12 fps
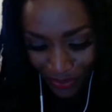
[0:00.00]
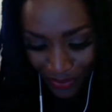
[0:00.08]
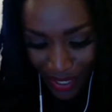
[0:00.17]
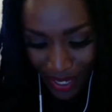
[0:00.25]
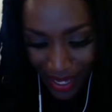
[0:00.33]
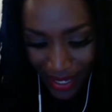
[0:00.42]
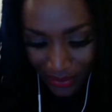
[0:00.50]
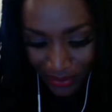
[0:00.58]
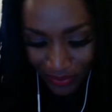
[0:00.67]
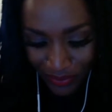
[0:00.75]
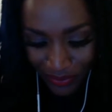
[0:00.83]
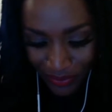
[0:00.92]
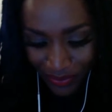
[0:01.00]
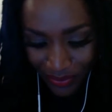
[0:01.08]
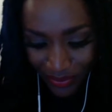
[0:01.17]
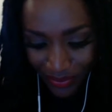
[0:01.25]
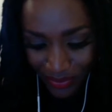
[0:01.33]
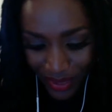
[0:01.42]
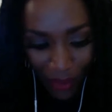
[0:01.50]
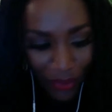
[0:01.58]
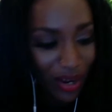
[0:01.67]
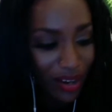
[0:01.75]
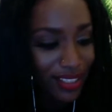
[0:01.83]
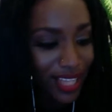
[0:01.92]
Okay?
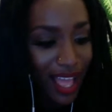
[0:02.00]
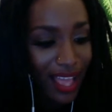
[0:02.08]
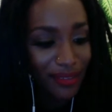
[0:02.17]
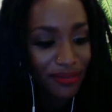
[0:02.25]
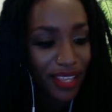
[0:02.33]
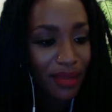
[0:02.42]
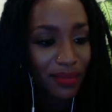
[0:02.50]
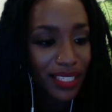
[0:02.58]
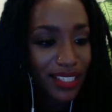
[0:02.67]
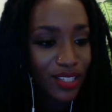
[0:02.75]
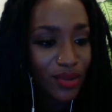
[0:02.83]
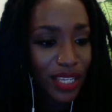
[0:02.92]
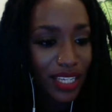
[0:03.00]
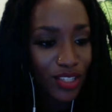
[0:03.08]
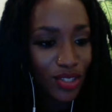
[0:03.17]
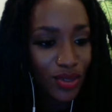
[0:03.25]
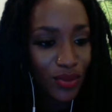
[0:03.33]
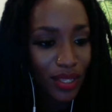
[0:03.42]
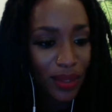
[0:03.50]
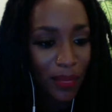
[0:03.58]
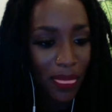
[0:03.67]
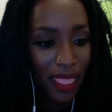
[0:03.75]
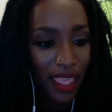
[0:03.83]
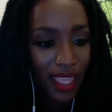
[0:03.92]
We are live, family. So get into
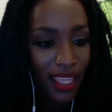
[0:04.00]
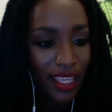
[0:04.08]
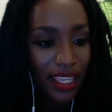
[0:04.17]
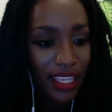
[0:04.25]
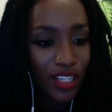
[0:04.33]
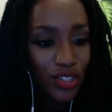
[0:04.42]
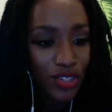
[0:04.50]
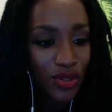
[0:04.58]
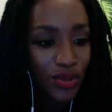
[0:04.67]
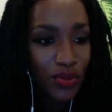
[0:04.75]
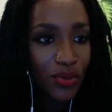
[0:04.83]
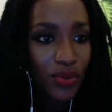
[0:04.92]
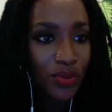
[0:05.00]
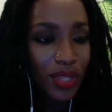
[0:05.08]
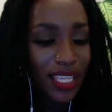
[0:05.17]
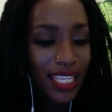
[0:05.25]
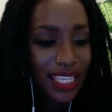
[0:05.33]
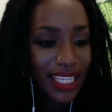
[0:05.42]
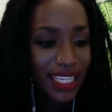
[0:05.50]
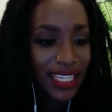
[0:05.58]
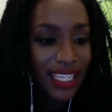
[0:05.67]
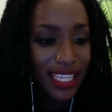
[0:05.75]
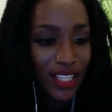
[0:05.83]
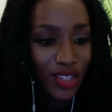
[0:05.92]
it. Get into
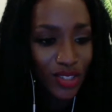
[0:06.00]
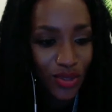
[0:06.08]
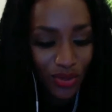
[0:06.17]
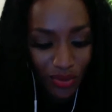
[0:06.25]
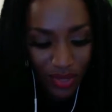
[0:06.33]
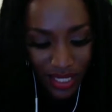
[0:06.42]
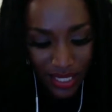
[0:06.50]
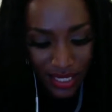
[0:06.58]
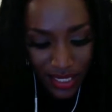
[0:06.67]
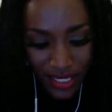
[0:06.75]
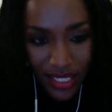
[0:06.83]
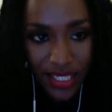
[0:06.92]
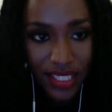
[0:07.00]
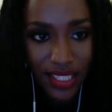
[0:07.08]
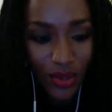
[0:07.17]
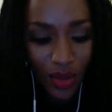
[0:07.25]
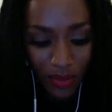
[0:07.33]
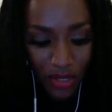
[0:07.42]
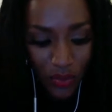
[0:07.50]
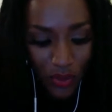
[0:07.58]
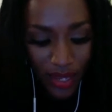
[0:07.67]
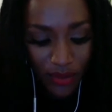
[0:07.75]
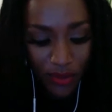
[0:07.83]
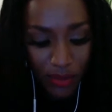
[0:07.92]
this. So I'm just
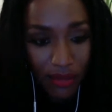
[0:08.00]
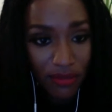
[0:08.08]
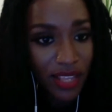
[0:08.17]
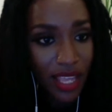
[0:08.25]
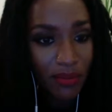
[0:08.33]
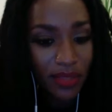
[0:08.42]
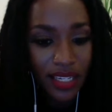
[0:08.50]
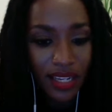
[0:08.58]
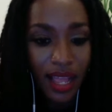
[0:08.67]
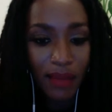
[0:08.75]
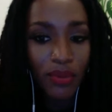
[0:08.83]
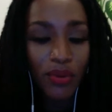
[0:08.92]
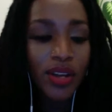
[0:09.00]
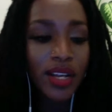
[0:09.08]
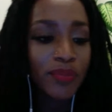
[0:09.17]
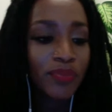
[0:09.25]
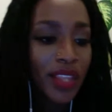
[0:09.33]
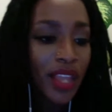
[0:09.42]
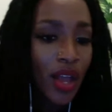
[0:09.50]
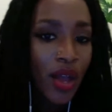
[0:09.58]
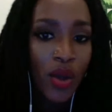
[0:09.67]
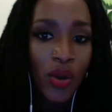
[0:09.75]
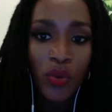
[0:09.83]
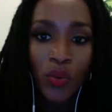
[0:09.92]
waiting for my family to hop on.
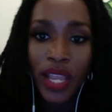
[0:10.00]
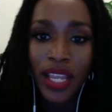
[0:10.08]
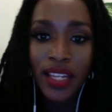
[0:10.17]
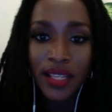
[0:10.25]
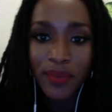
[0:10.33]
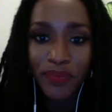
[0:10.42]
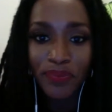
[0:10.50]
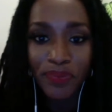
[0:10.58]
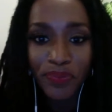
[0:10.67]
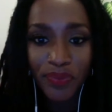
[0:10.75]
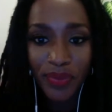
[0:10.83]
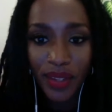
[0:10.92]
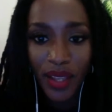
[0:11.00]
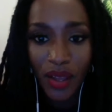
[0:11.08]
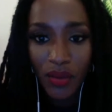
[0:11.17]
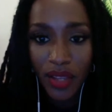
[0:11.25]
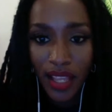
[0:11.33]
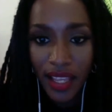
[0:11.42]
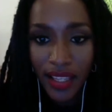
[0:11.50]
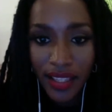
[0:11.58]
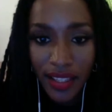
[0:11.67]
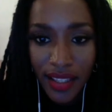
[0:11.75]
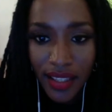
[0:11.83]
Waiting. Okay.